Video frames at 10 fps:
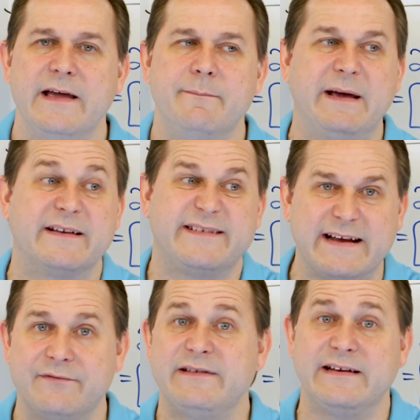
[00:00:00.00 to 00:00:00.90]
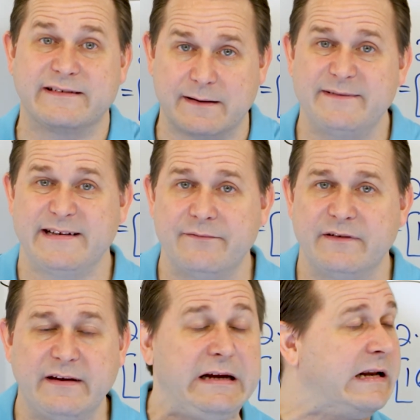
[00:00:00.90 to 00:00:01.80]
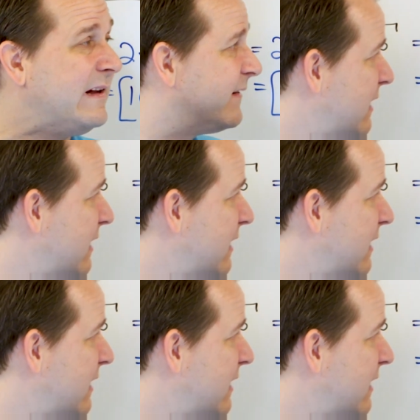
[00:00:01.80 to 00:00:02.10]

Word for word: because seventeen times seventeen is